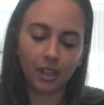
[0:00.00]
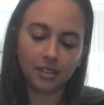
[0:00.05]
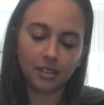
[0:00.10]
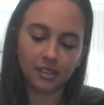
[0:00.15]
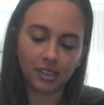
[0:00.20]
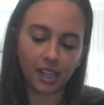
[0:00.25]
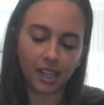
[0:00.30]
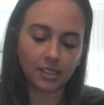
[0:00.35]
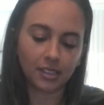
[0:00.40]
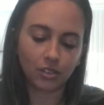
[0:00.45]

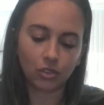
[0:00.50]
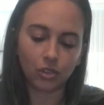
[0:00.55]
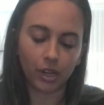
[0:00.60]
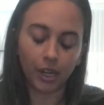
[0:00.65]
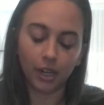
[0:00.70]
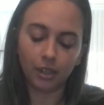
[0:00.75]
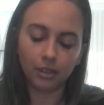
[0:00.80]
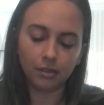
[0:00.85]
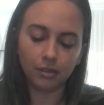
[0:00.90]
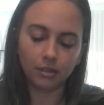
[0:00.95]
that's
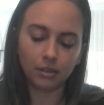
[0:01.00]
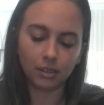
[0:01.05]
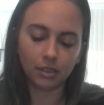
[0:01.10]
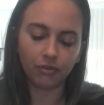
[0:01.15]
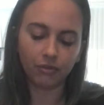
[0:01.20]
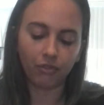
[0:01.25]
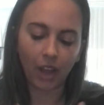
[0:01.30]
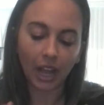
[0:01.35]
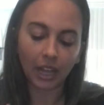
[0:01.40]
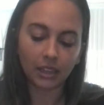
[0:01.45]
great. The
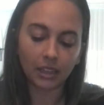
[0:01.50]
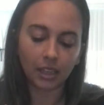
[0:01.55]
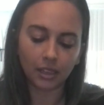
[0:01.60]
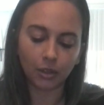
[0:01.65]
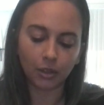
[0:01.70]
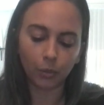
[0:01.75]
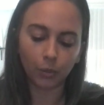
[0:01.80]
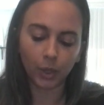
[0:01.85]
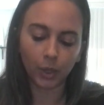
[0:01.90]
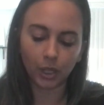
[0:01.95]
fact that
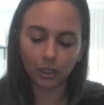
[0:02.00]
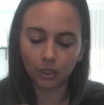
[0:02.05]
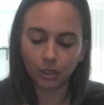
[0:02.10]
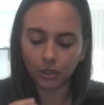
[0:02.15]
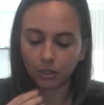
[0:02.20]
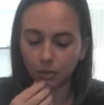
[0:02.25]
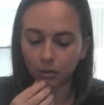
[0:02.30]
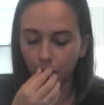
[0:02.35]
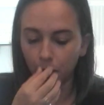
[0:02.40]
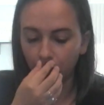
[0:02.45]
the wheel
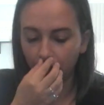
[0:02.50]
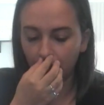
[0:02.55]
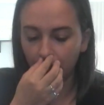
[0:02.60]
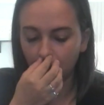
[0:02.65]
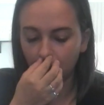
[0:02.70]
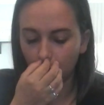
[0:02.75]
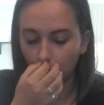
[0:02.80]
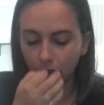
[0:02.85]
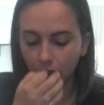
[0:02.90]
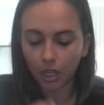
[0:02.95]
is moving
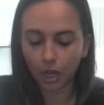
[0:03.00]
towards,